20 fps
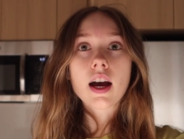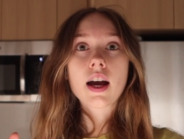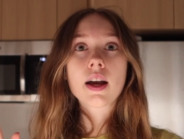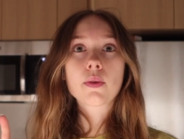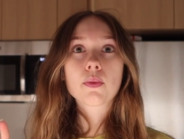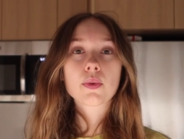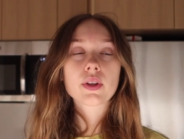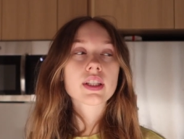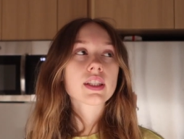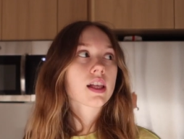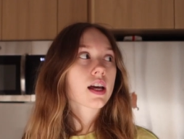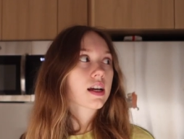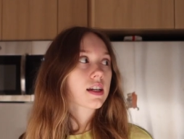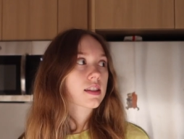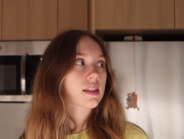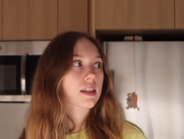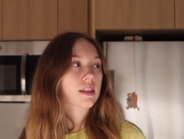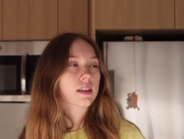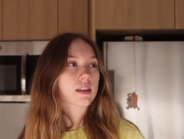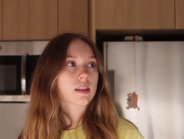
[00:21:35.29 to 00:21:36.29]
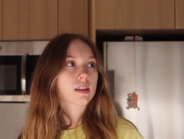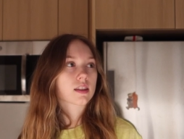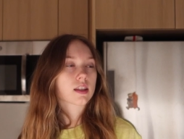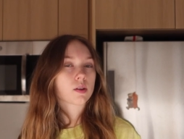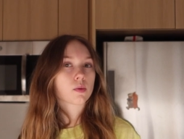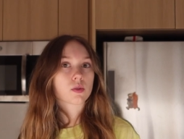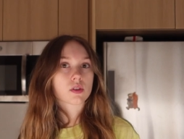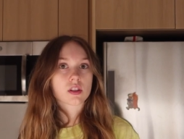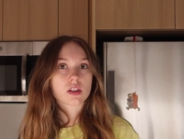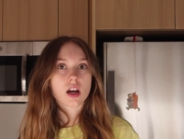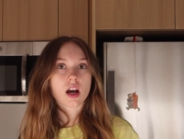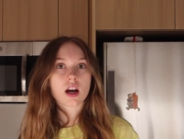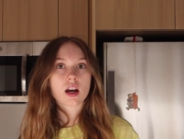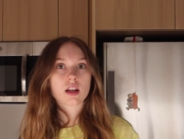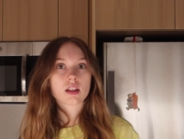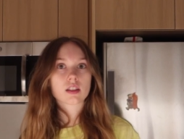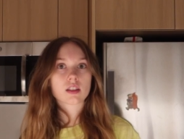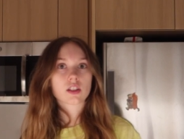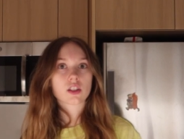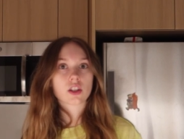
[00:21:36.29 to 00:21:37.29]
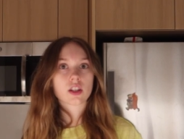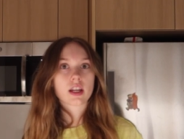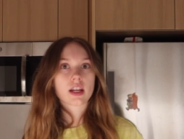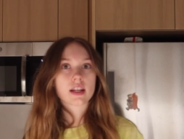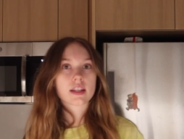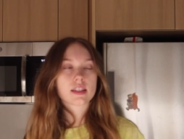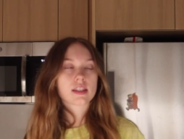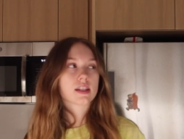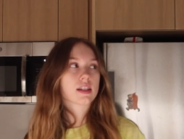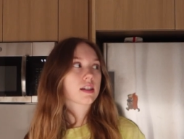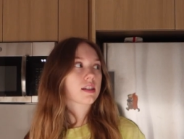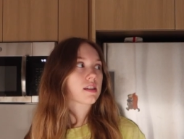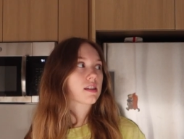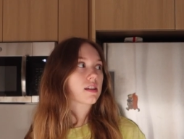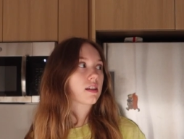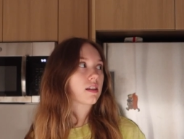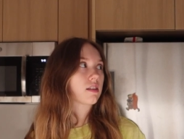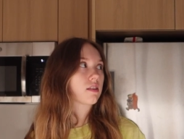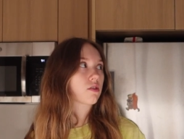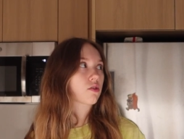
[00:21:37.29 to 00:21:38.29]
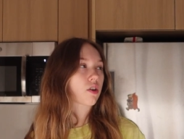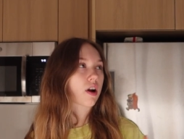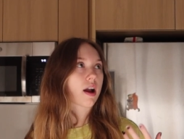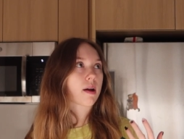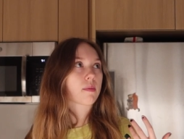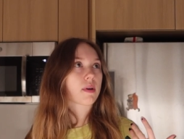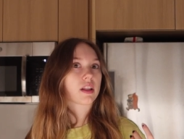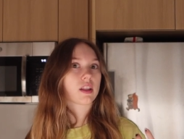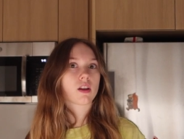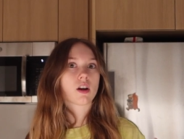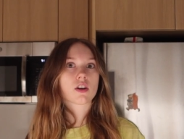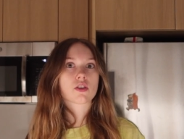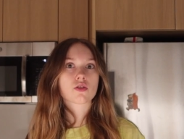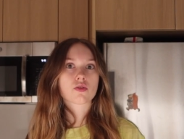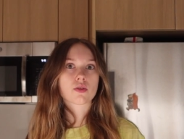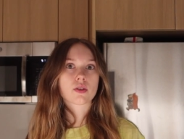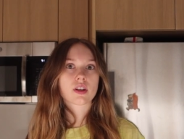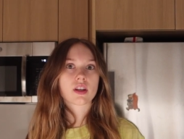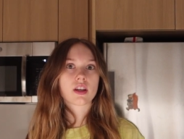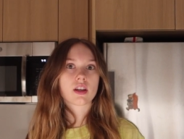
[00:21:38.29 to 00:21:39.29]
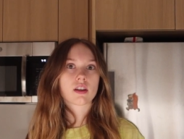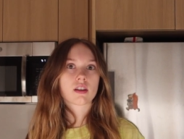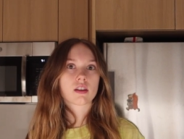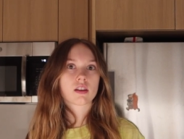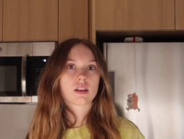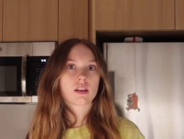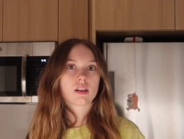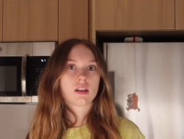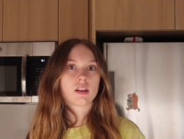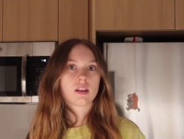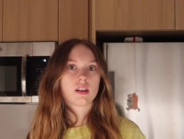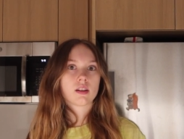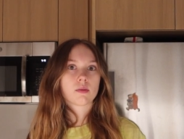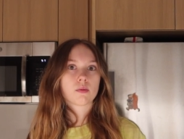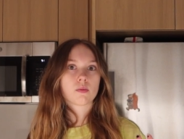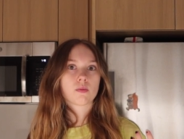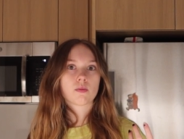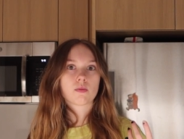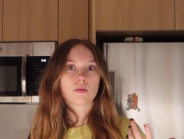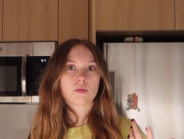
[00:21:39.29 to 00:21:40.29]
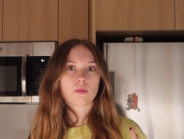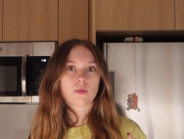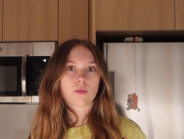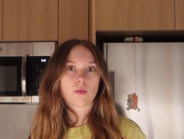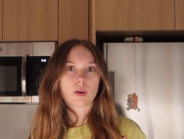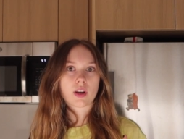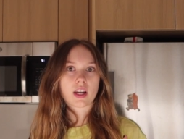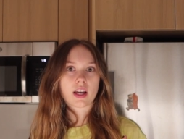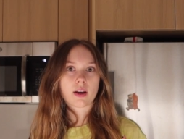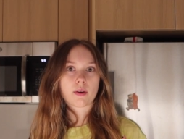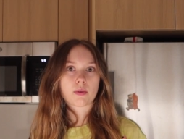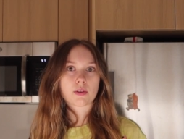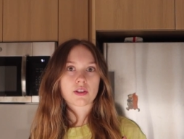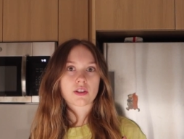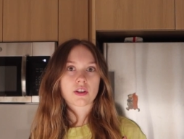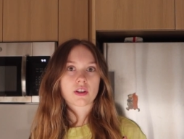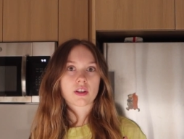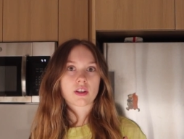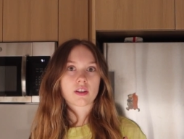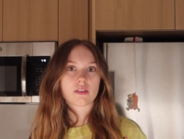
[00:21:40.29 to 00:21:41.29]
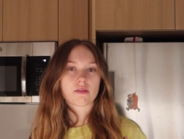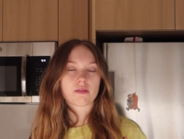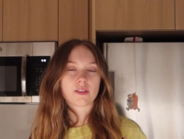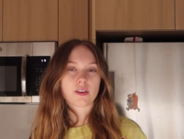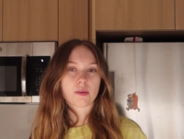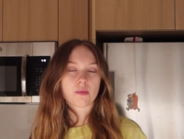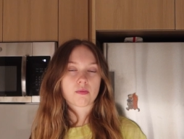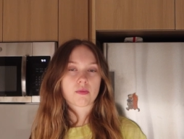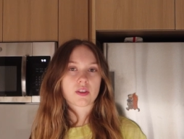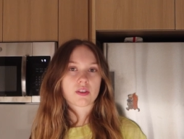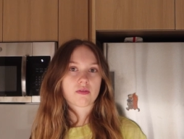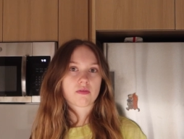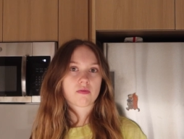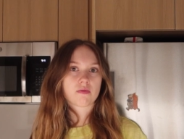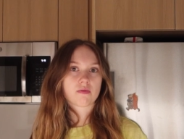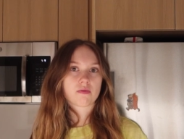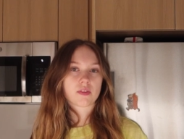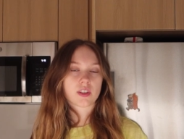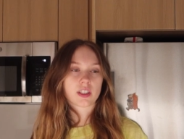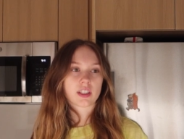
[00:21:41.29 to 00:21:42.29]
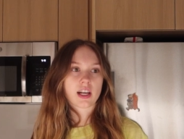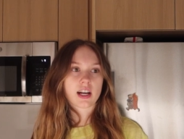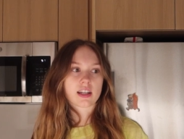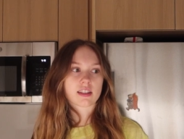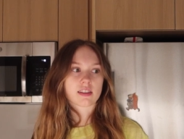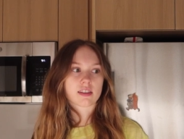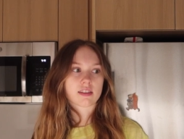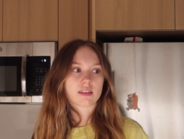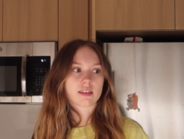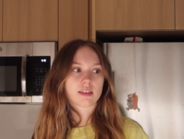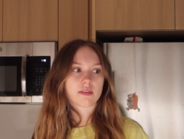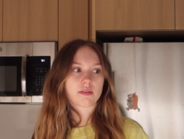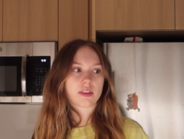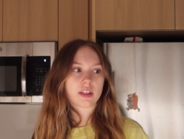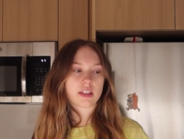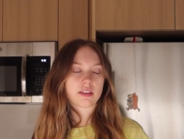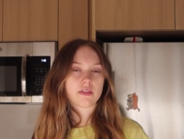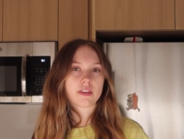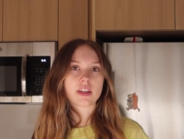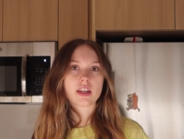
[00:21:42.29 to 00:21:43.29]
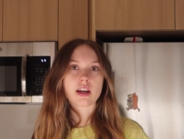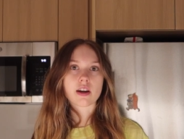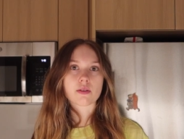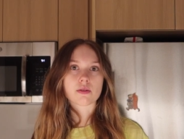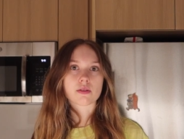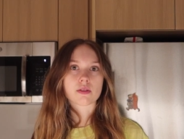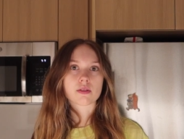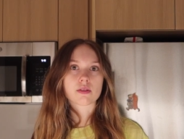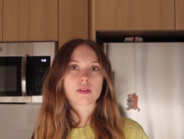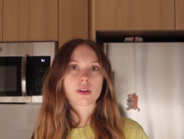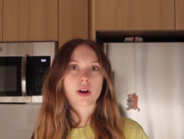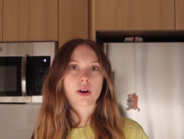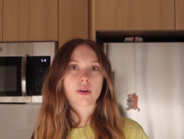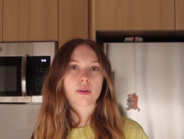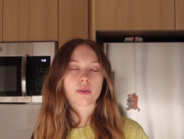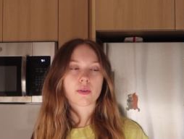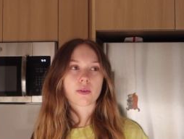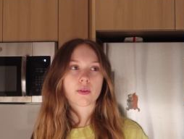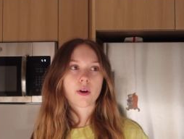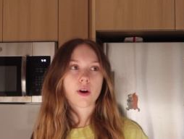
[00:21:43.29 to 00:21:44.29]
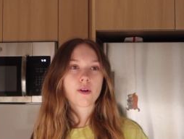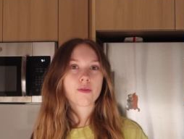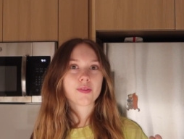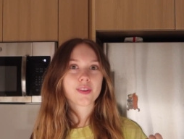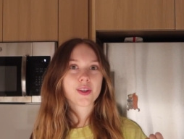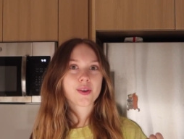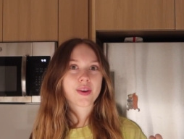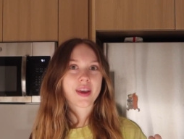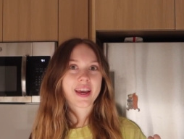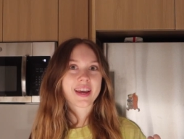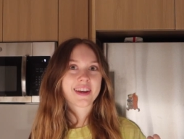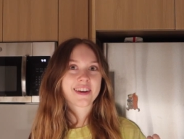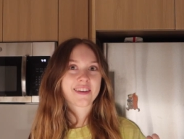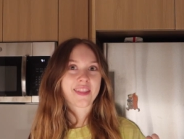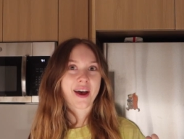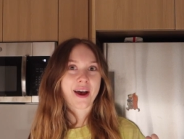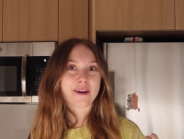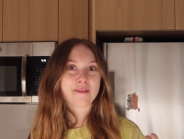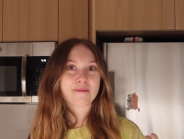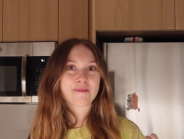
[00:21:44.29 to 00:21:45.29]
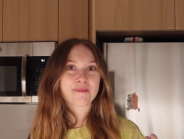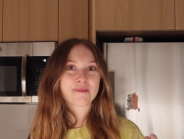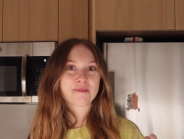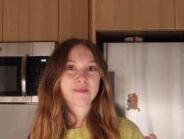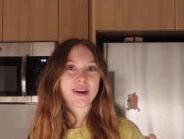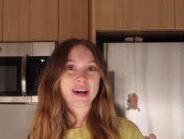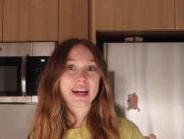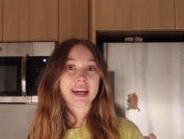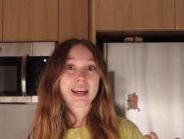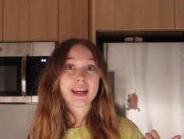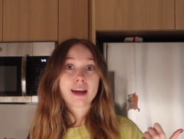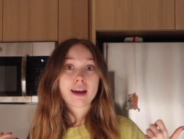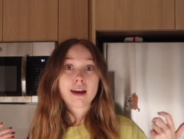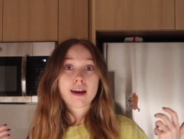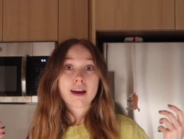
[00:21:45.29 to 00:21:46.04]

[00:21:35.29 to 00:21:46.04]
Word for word: I realized that it was not a good idea to dry my laundry when I was going to film this, the last of these videos, so hopefully you can't hear that. But